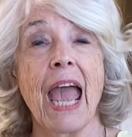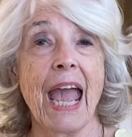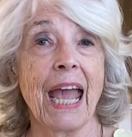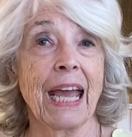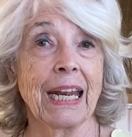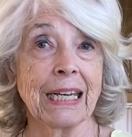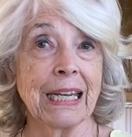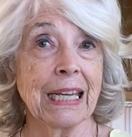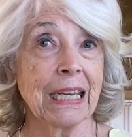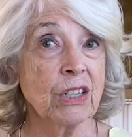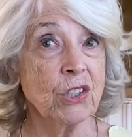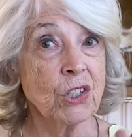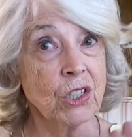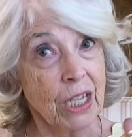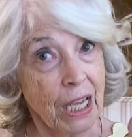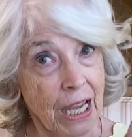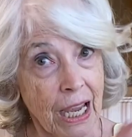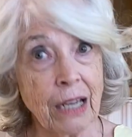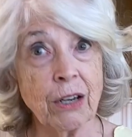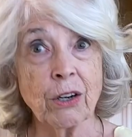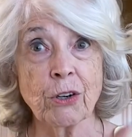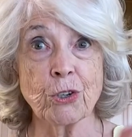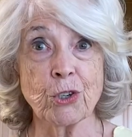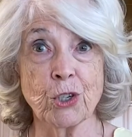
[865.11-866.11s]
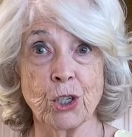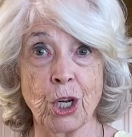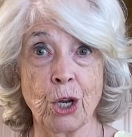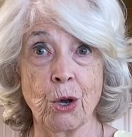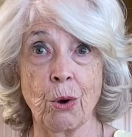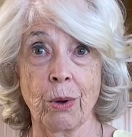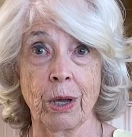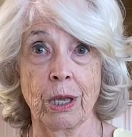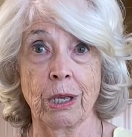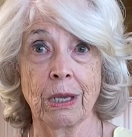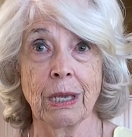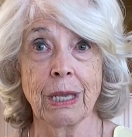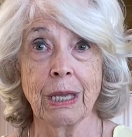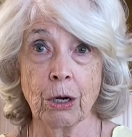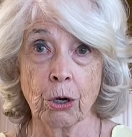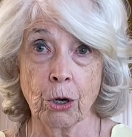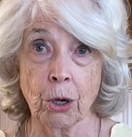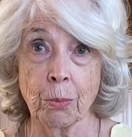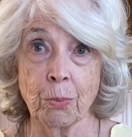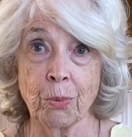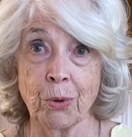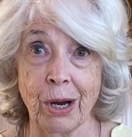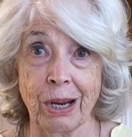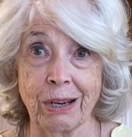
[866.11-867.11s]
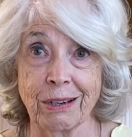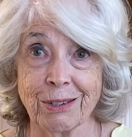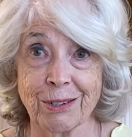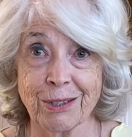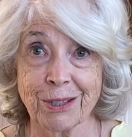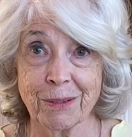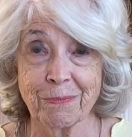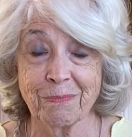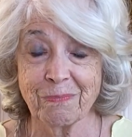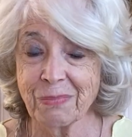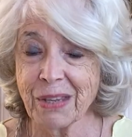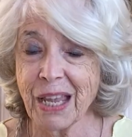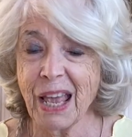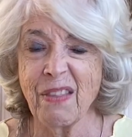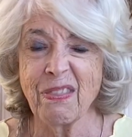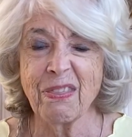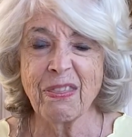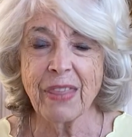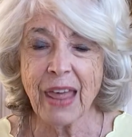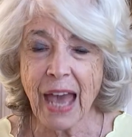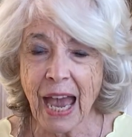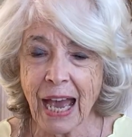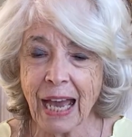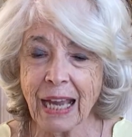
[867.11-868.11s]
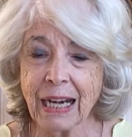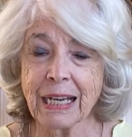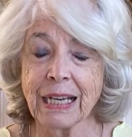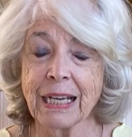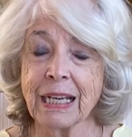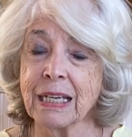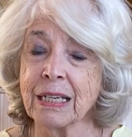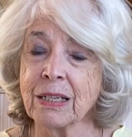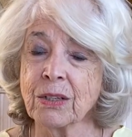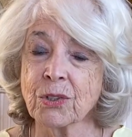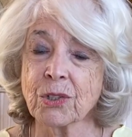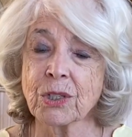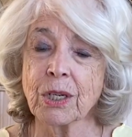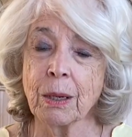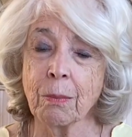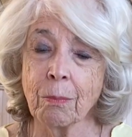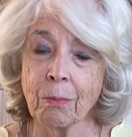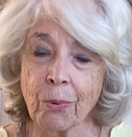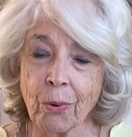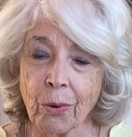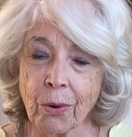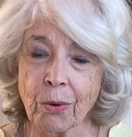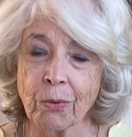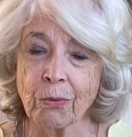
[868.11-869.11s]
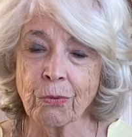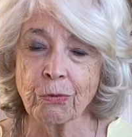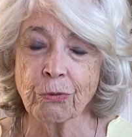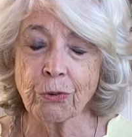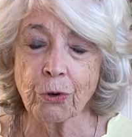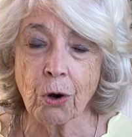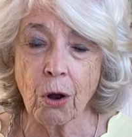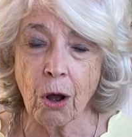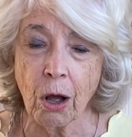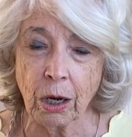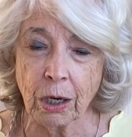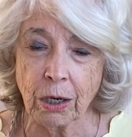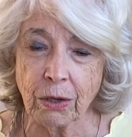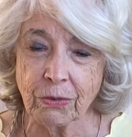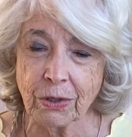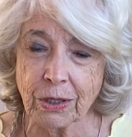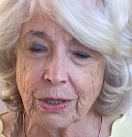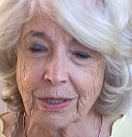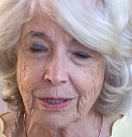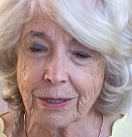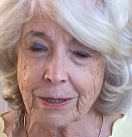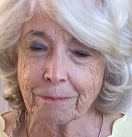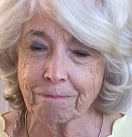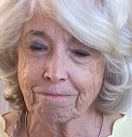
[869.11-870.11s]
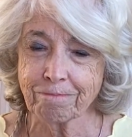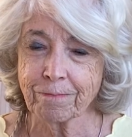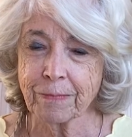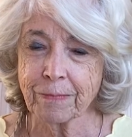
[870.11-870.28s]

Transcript: and gets the energy going in our brains. And that is important for all of us.